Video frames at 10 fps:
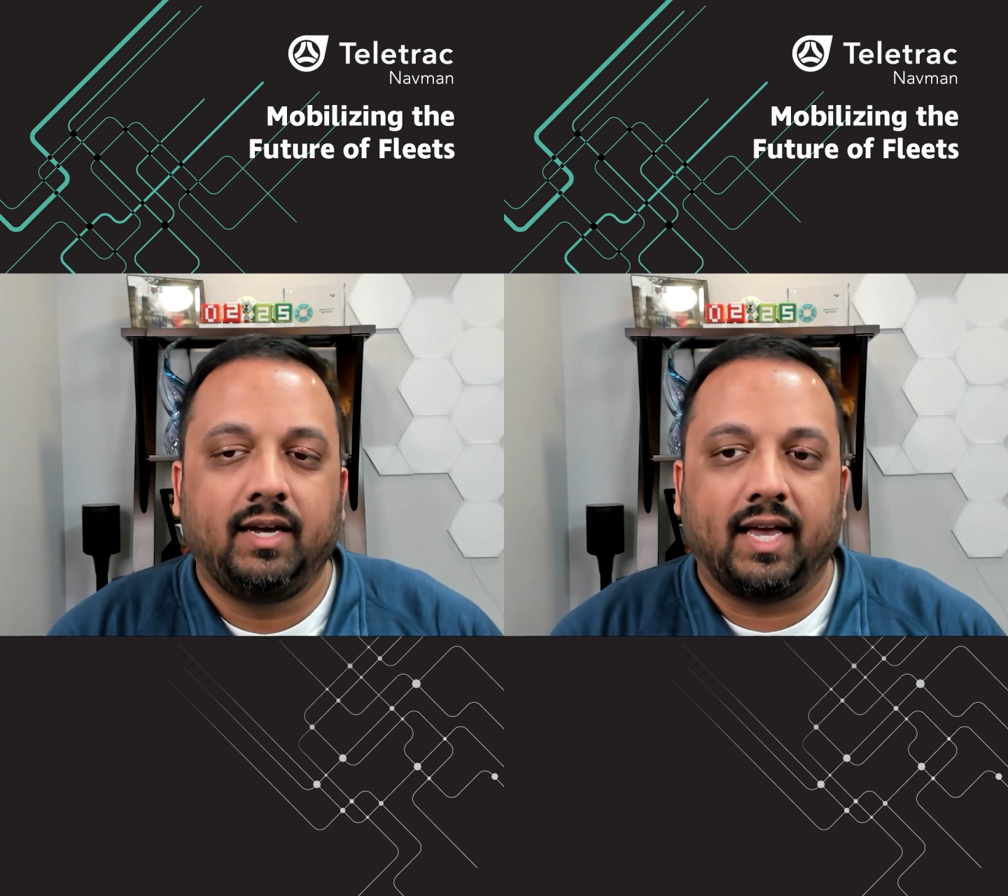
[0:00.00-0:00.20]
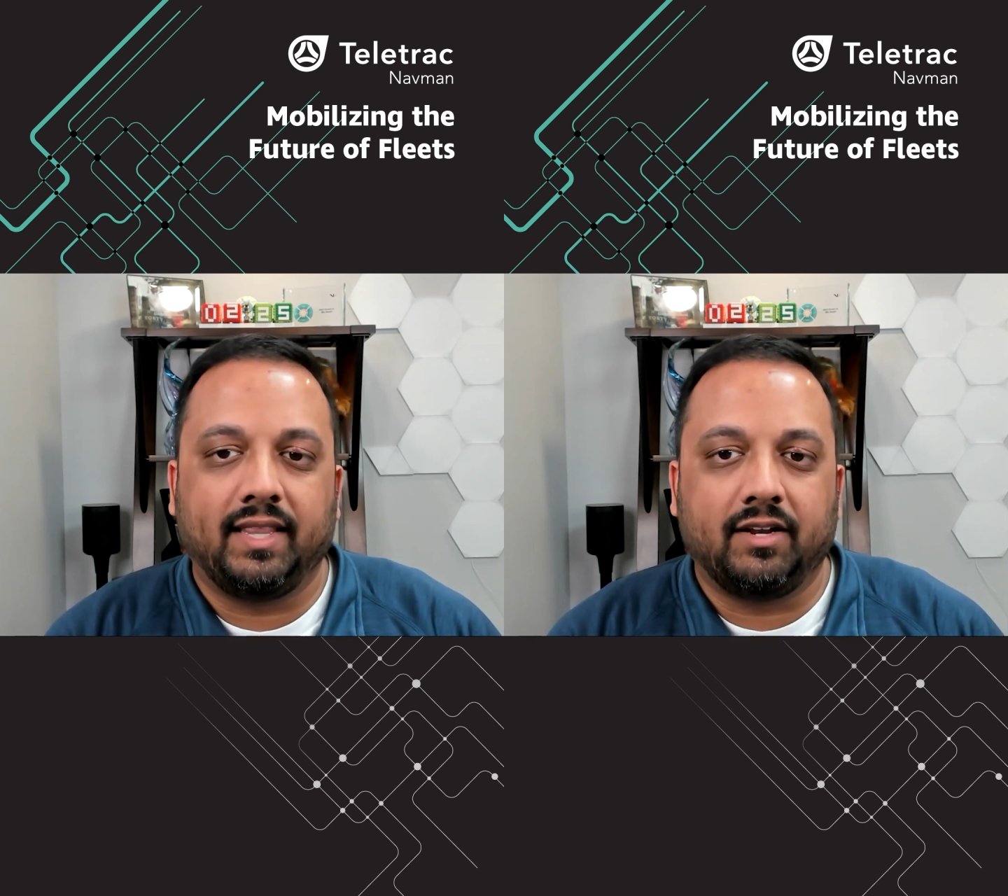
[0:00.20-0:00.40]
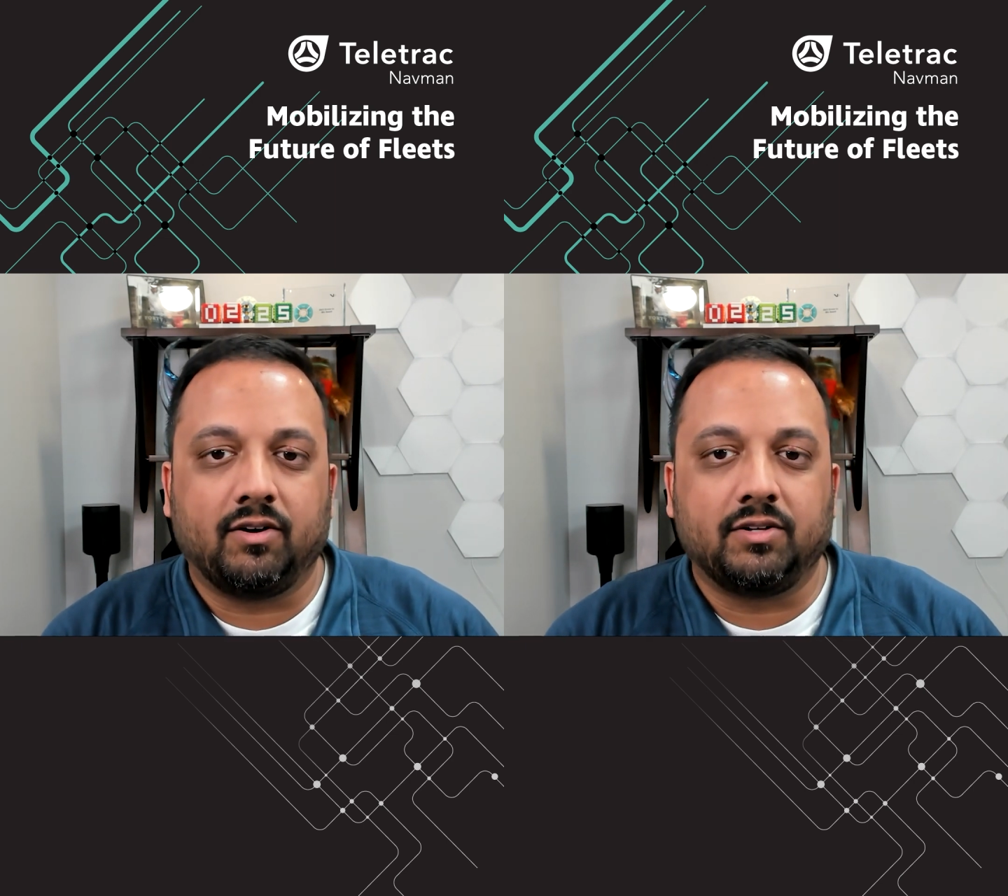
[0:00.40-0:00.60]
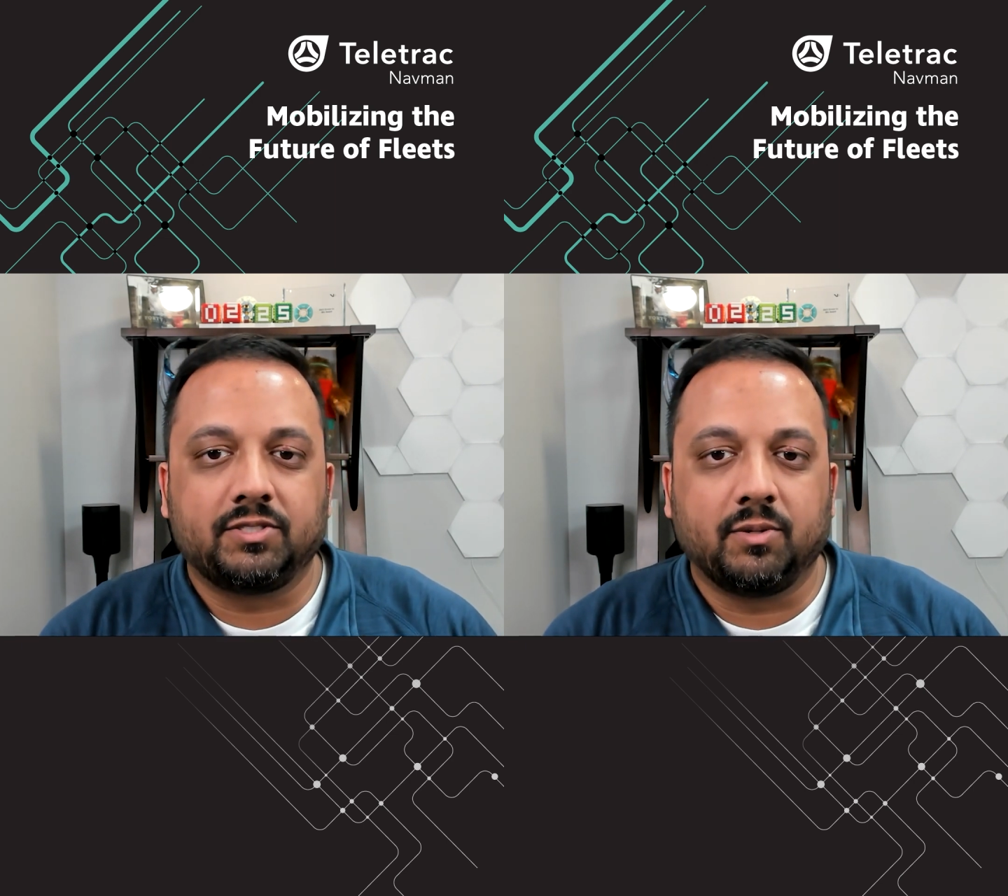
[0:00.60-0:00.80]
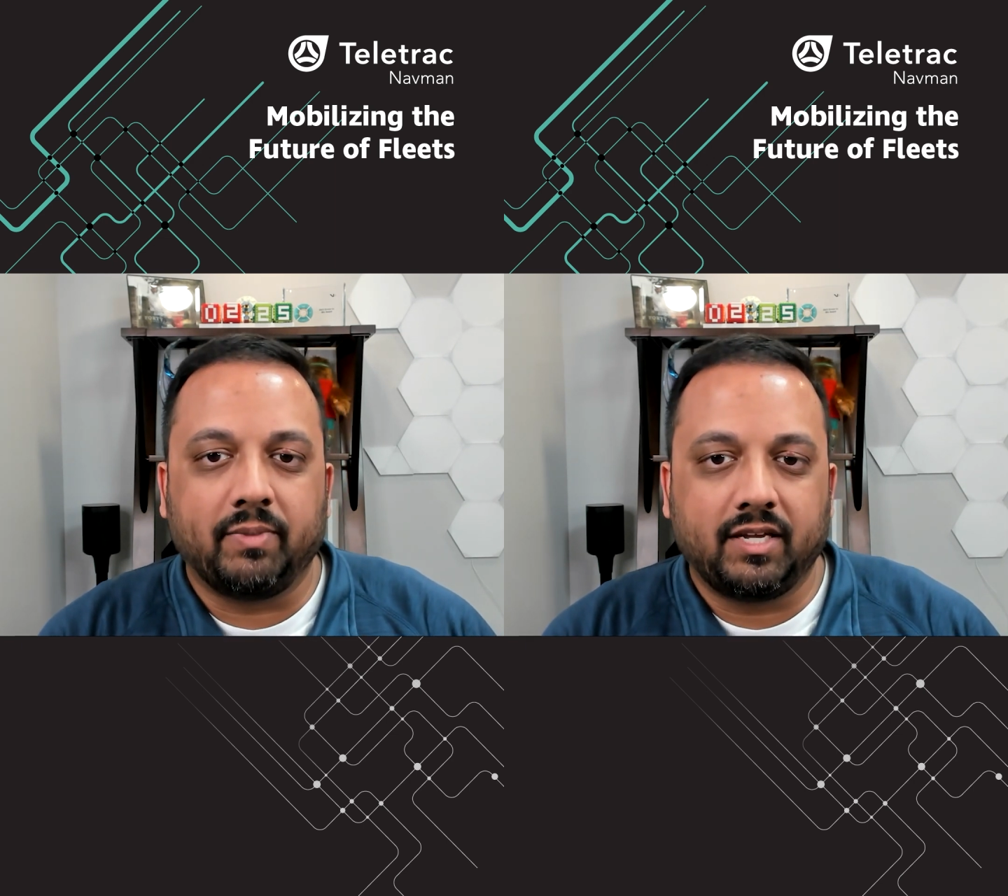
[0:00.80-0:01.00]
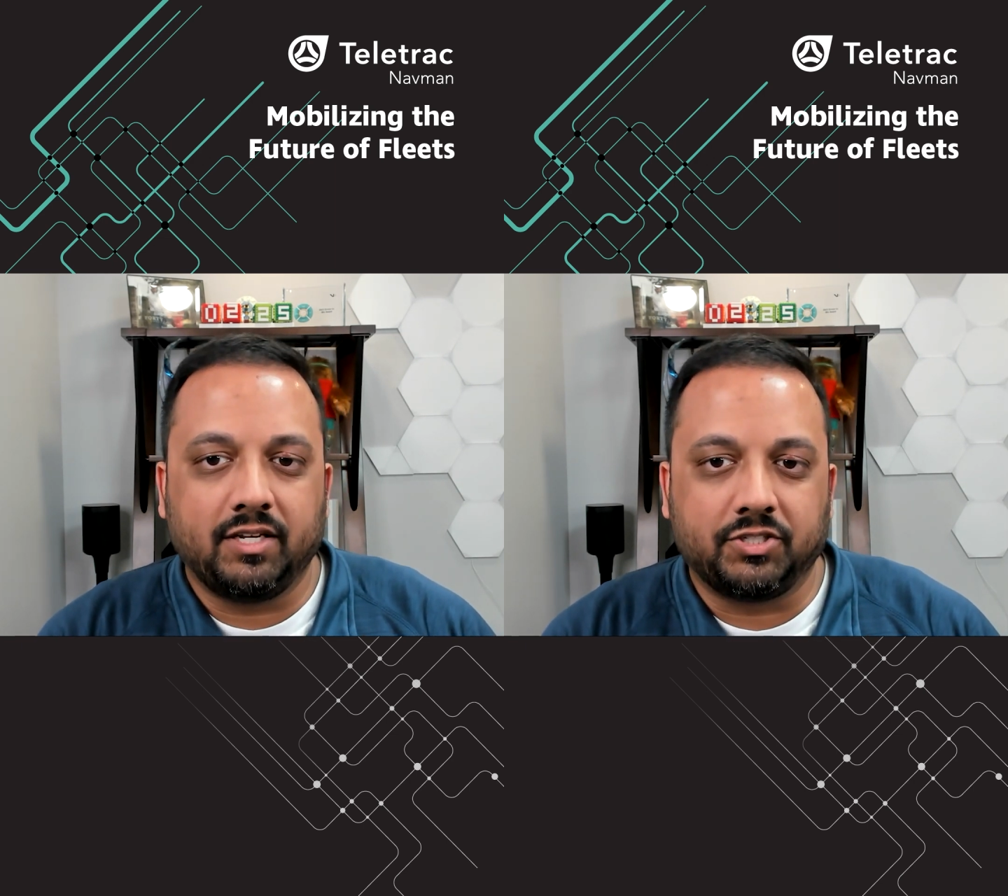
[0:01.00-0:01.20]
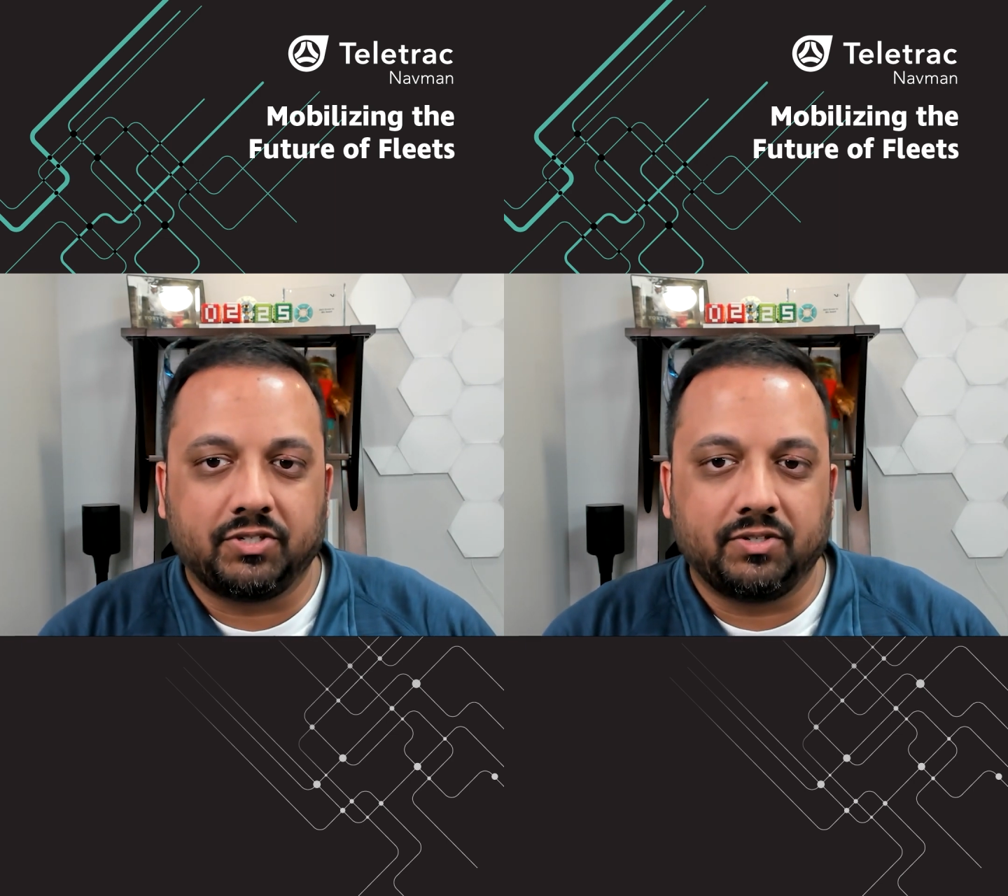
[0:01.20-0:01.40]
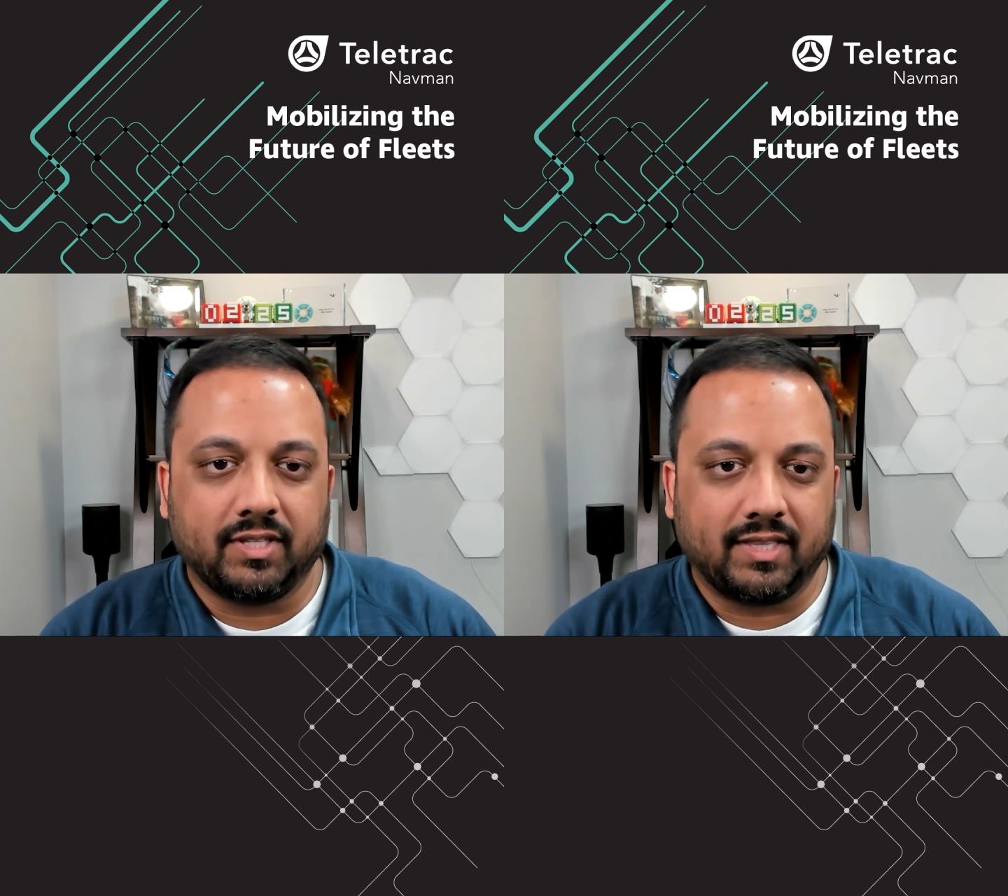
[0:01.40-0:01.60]
And then also making
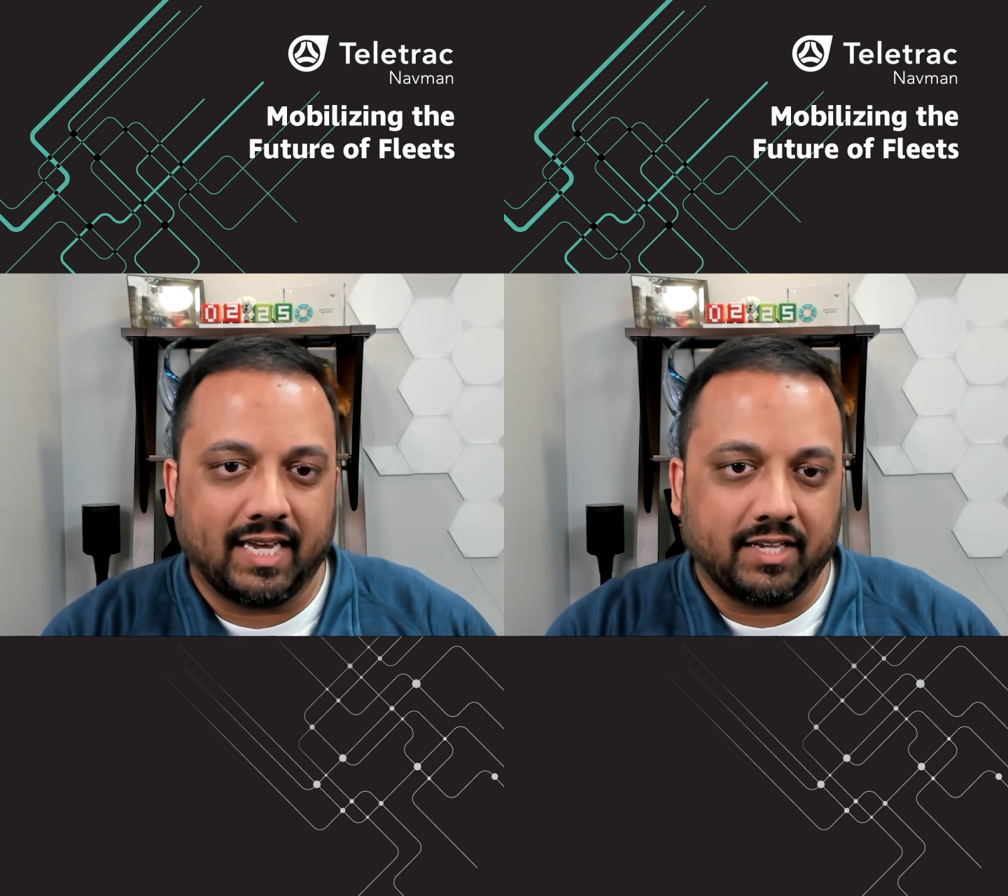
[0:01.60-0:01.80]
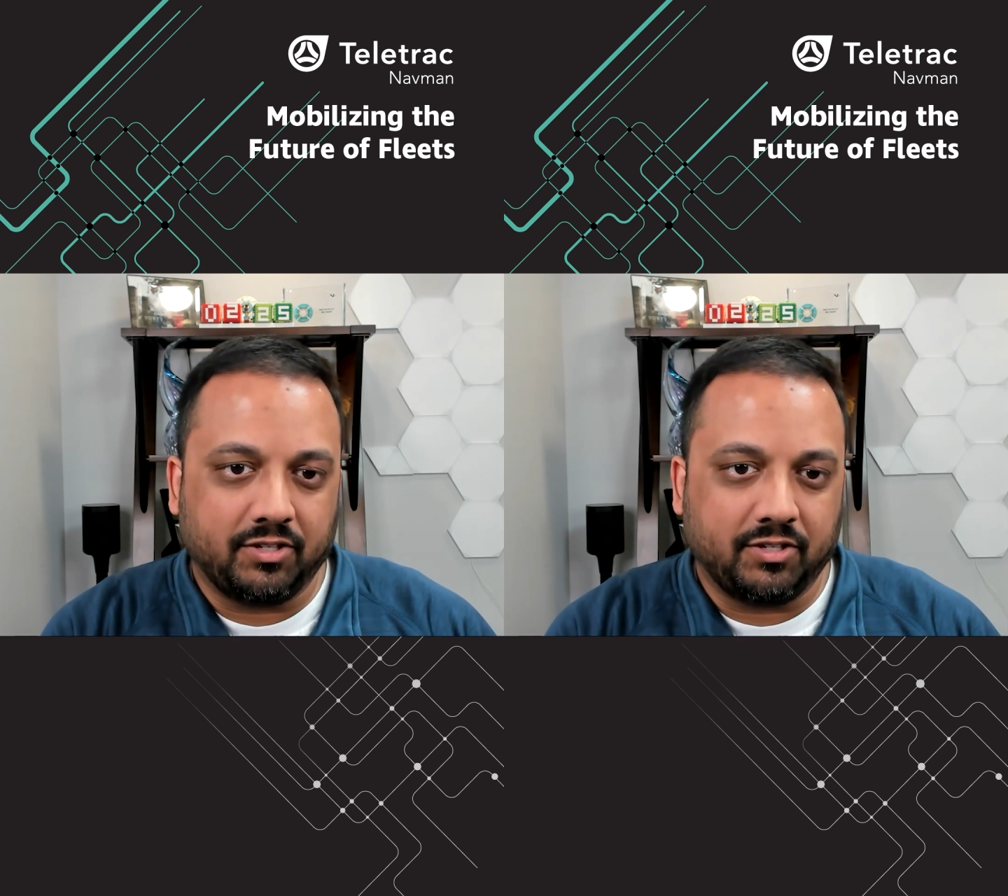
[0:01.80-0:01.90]
sure that that